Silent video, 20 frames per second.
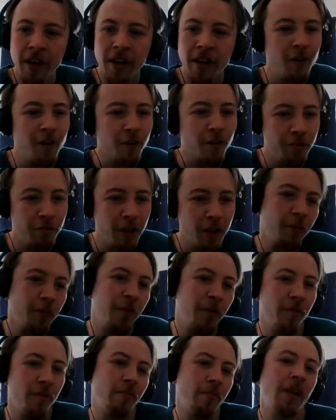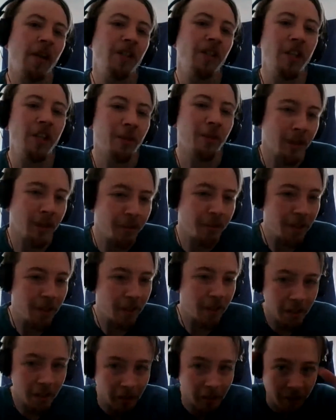It's real movie magic whenever
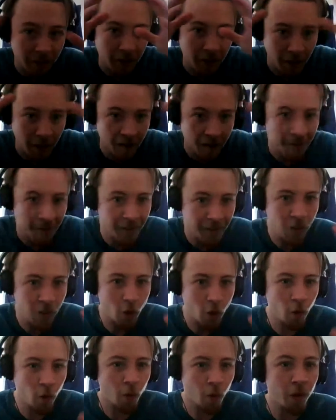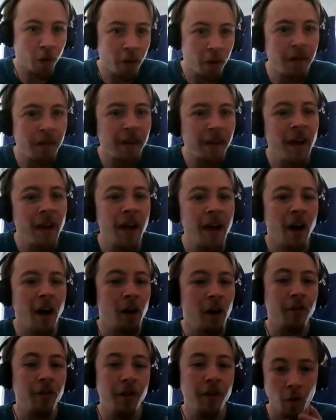you invent a whole world. I
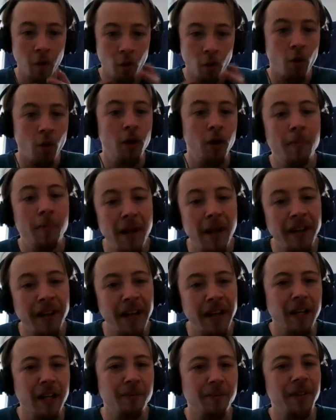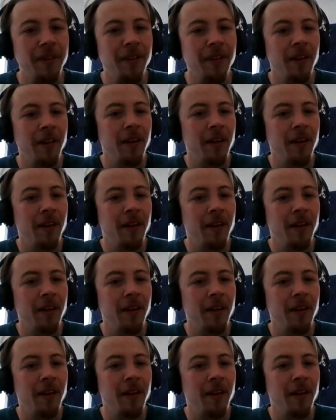love that whole world building element.